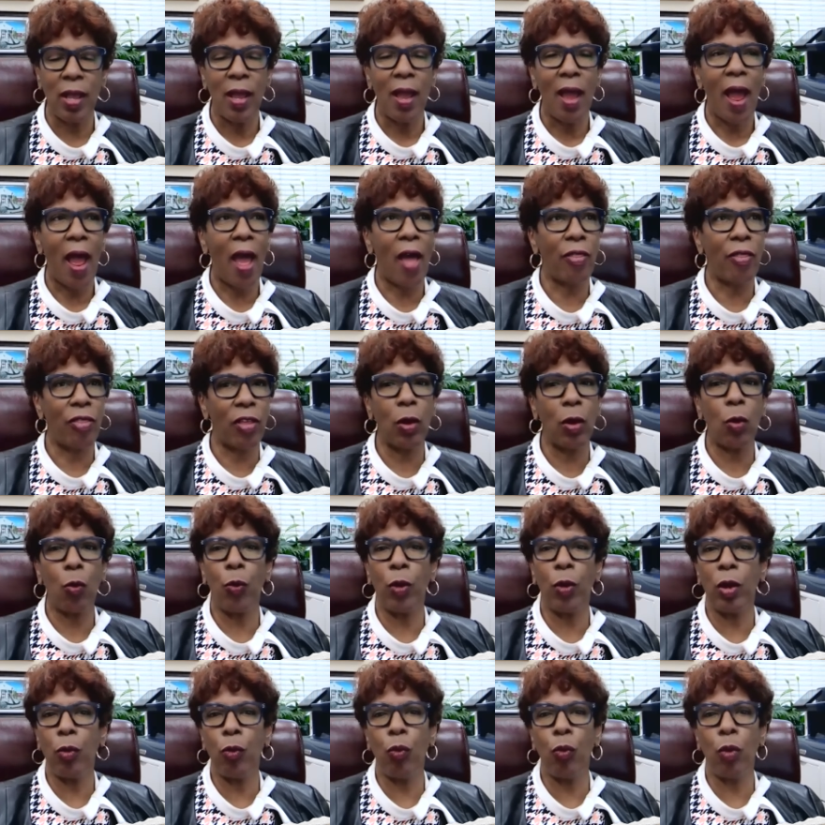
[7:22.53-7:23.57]
I think
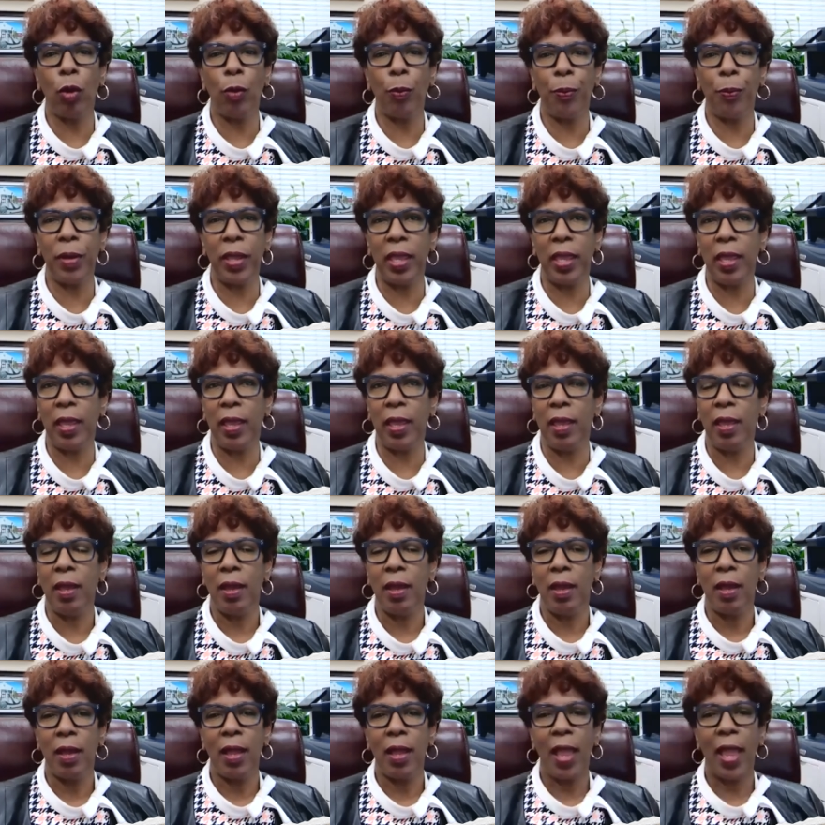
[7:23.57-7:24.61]
we will be
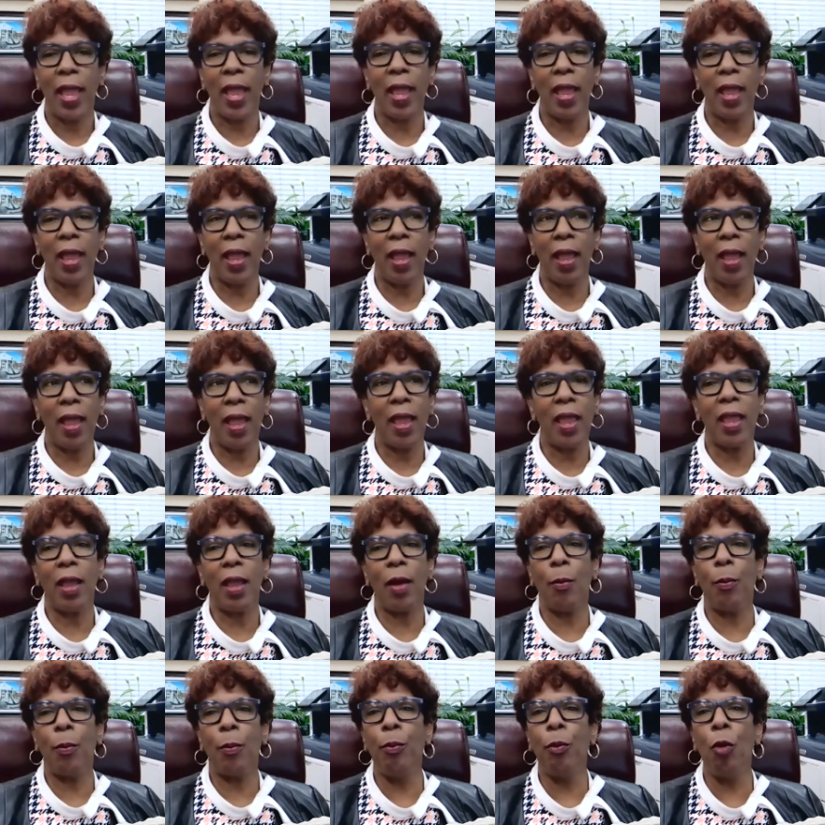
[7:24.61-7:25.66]

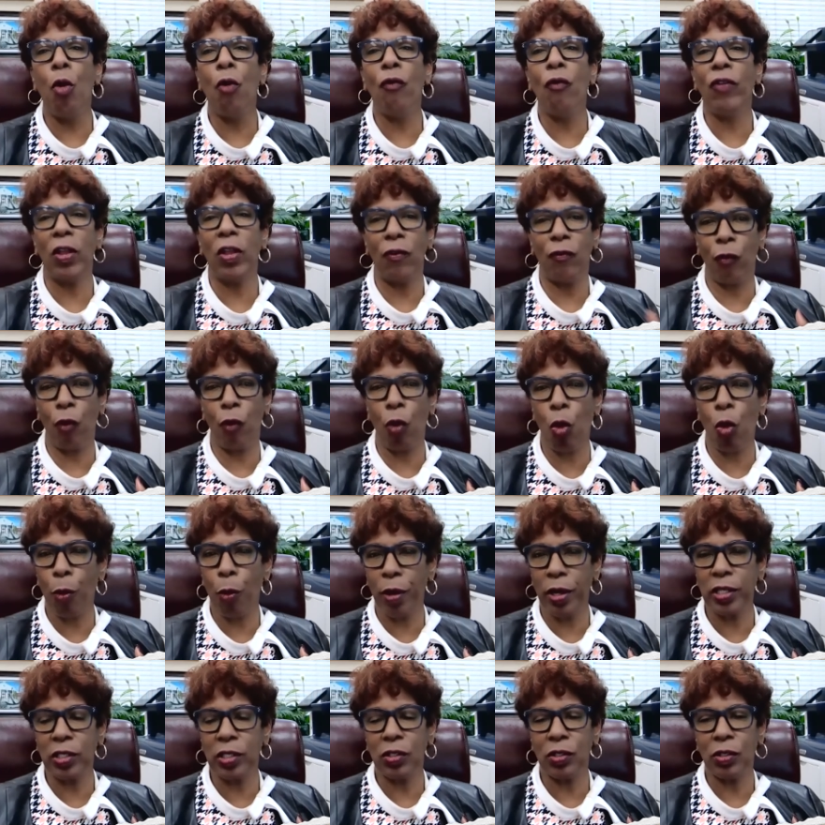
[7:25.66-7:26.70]
moving forward